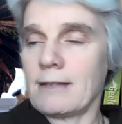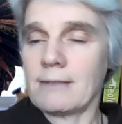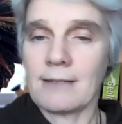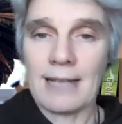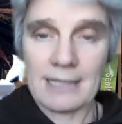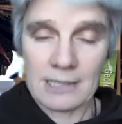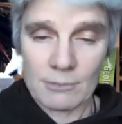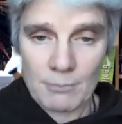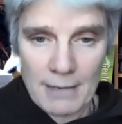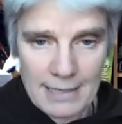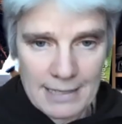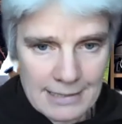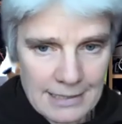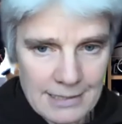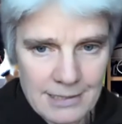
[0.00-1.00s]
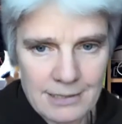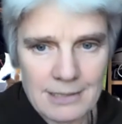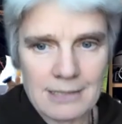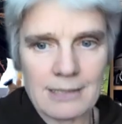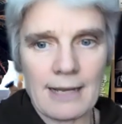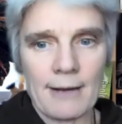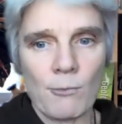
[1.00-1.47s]
That's my intention
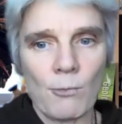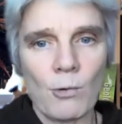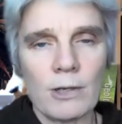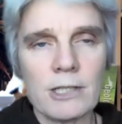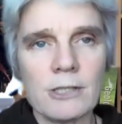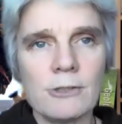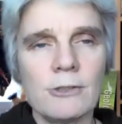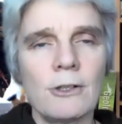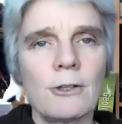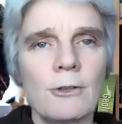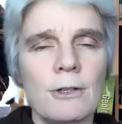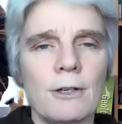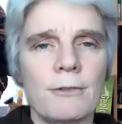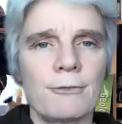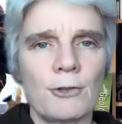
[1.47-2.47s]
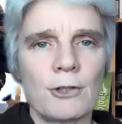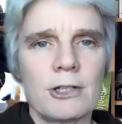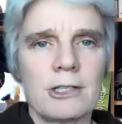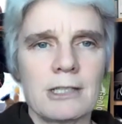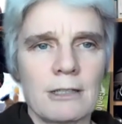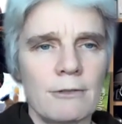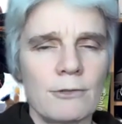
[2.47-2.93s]
is I want you to look for
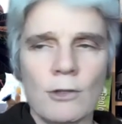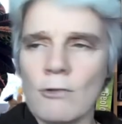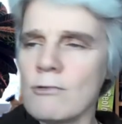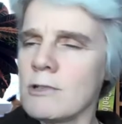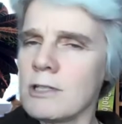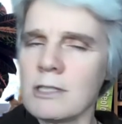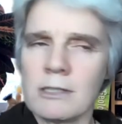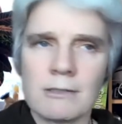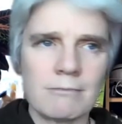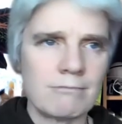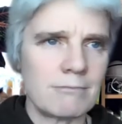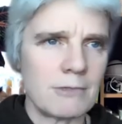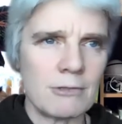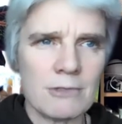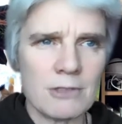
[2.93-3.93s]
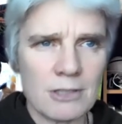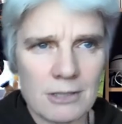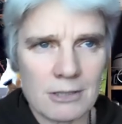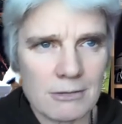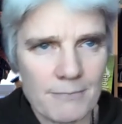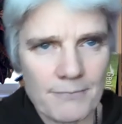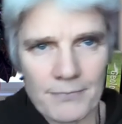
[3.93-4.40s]
yourself. Don't just don't
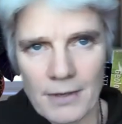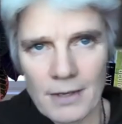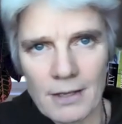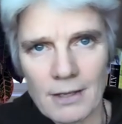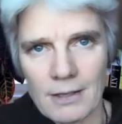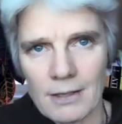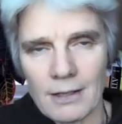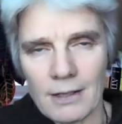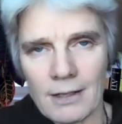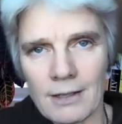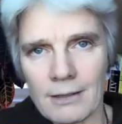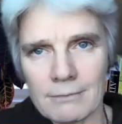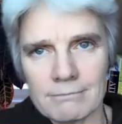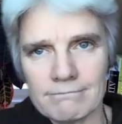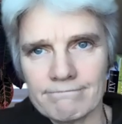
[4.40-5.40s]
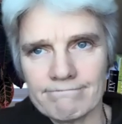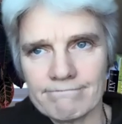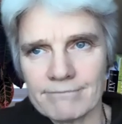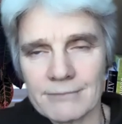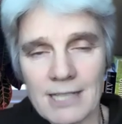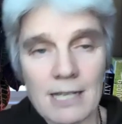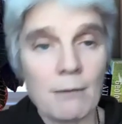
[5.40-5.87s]
just um,
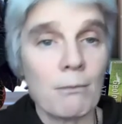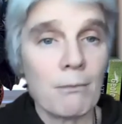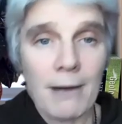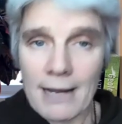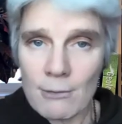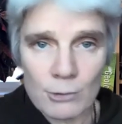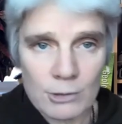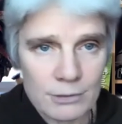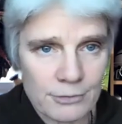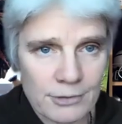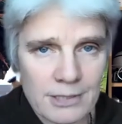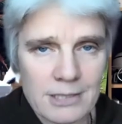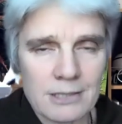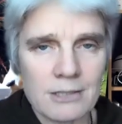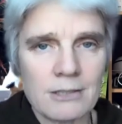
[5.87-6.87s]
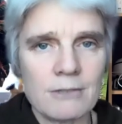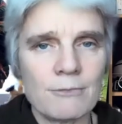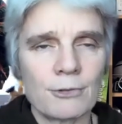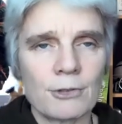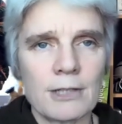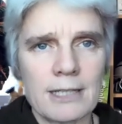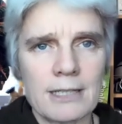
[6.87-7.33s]
take my word for,
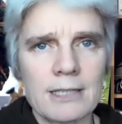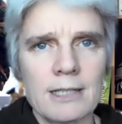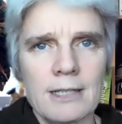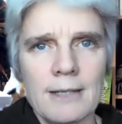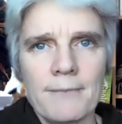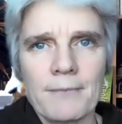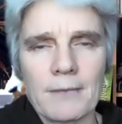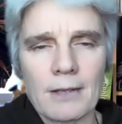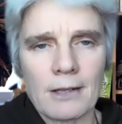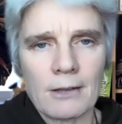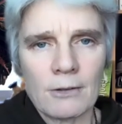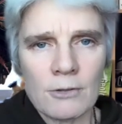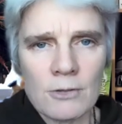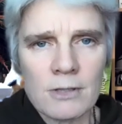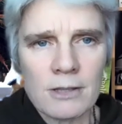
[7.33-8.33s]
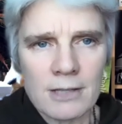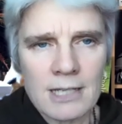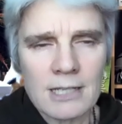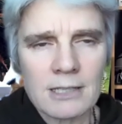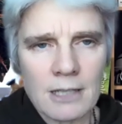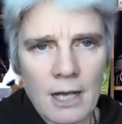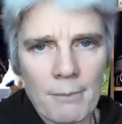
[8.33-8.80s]
for it. Look
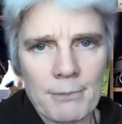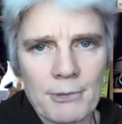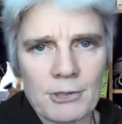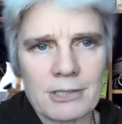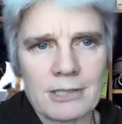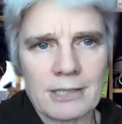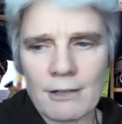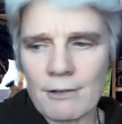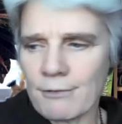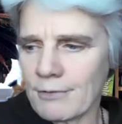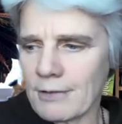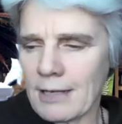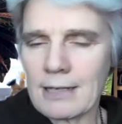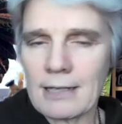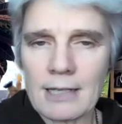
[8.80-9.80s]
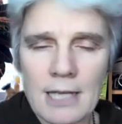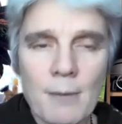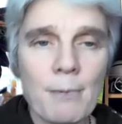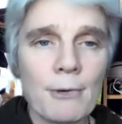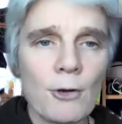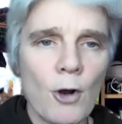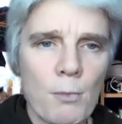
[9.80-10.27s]
things up yourself and keep
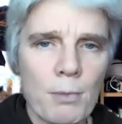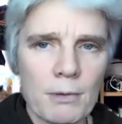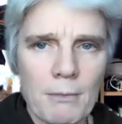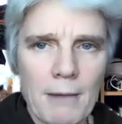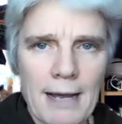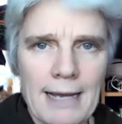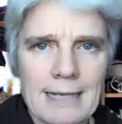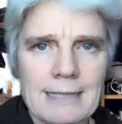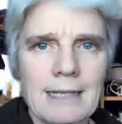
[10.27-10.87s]
an open mind.